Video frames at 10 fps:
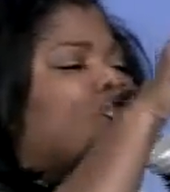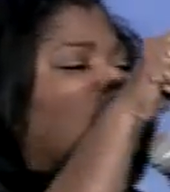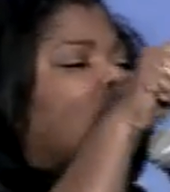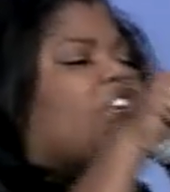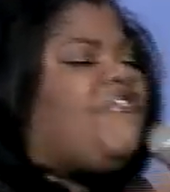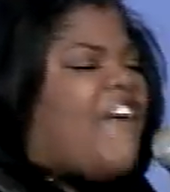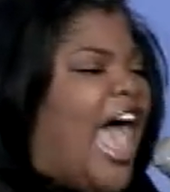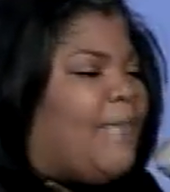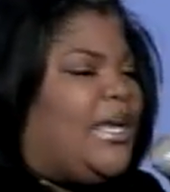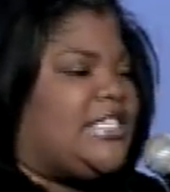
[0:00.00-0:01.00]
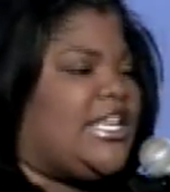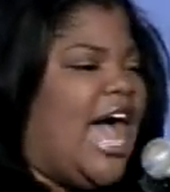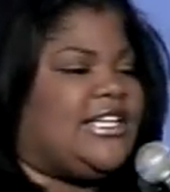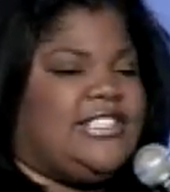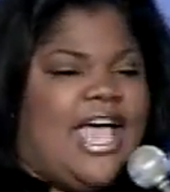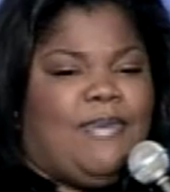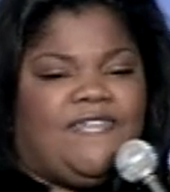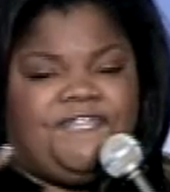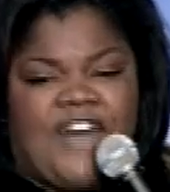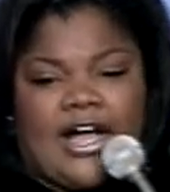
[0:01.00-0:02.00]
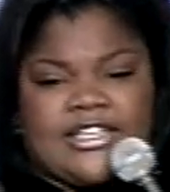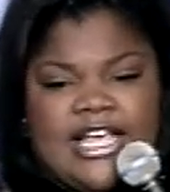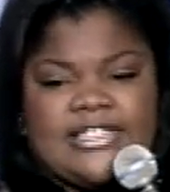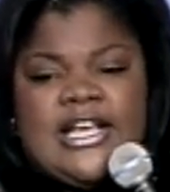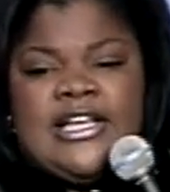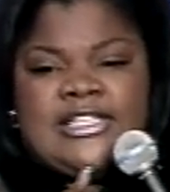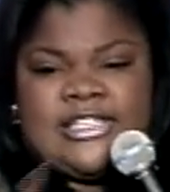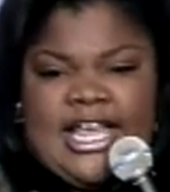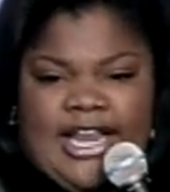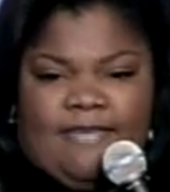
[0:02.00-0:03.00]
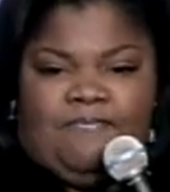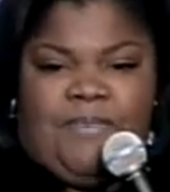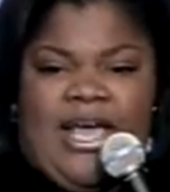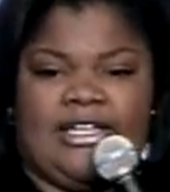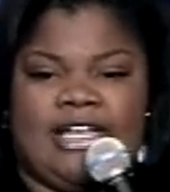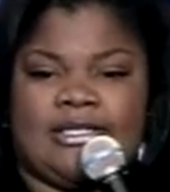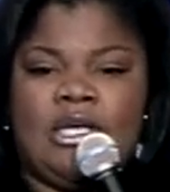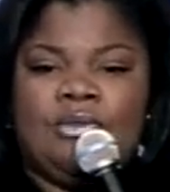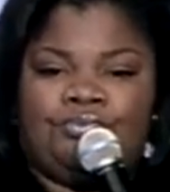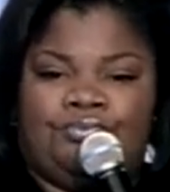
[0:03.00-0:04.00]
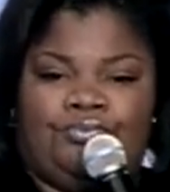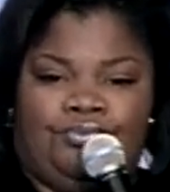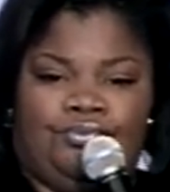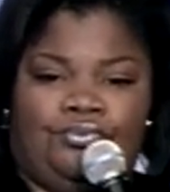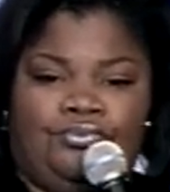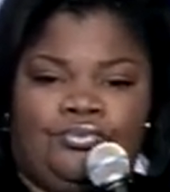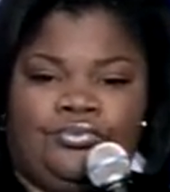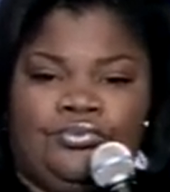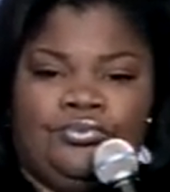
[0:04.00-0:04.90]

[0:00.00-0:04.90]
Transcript: You look fabulous, goddammit. Fuck these skinny bitches. Mm-hmm.